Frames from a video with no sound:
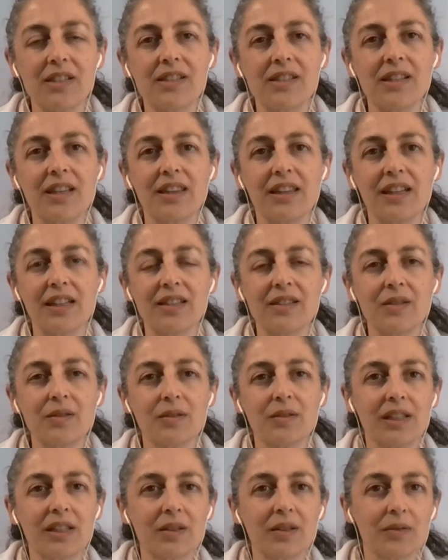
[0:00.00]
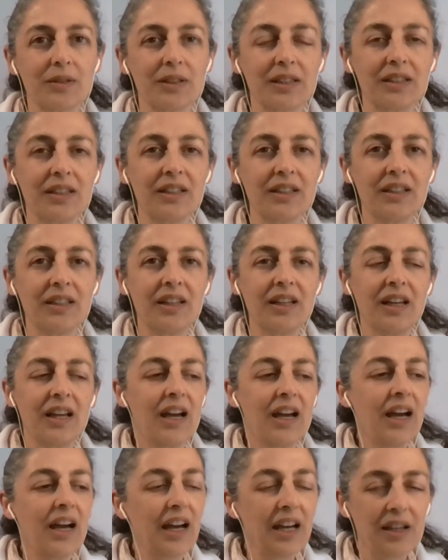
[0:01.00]
and say that to that one.
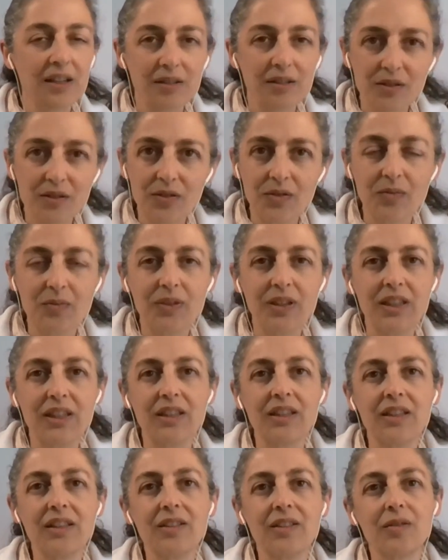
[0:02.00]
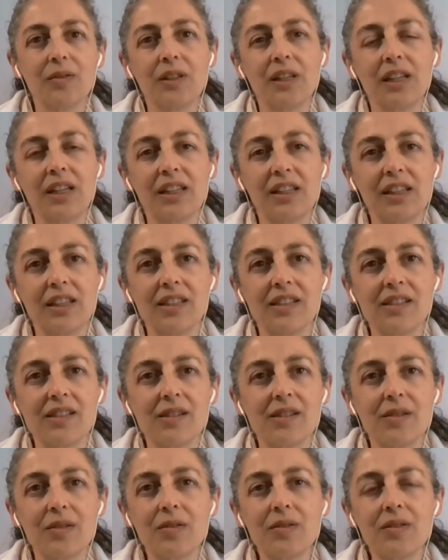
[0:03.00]
I should be doing
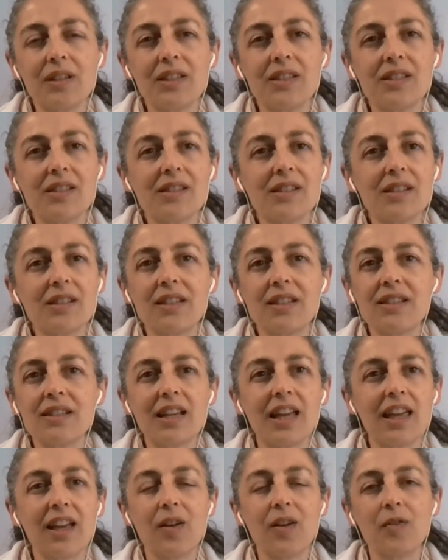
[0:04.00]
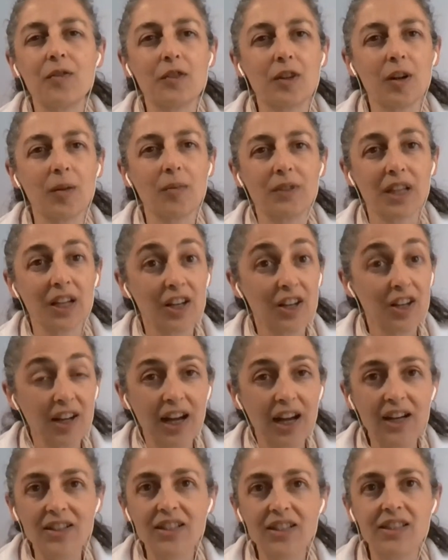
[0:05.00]
this. You know, it's like from the
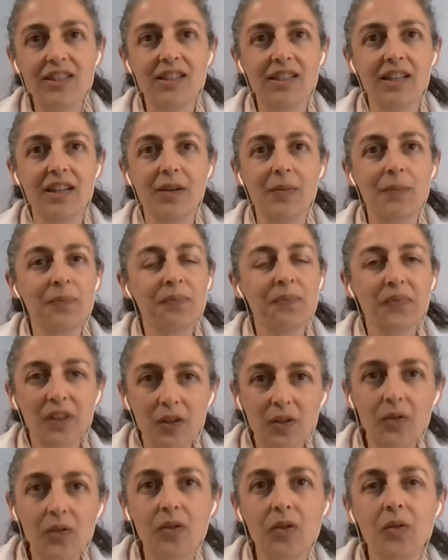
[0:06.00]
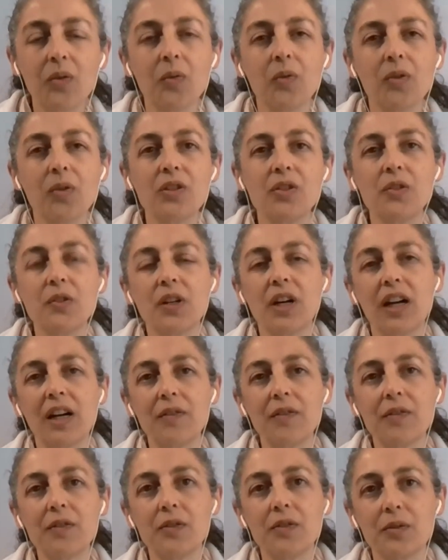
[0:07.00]
clarity, you know what you
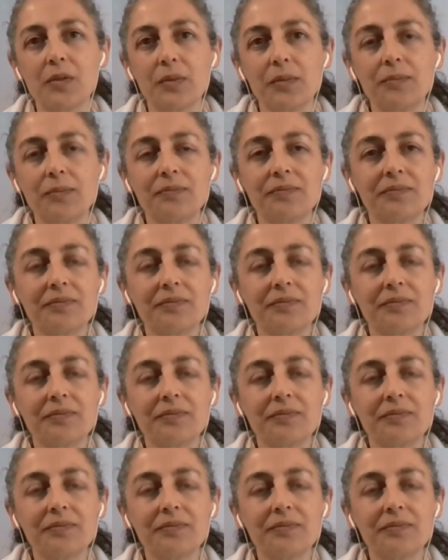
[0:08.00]
have to do.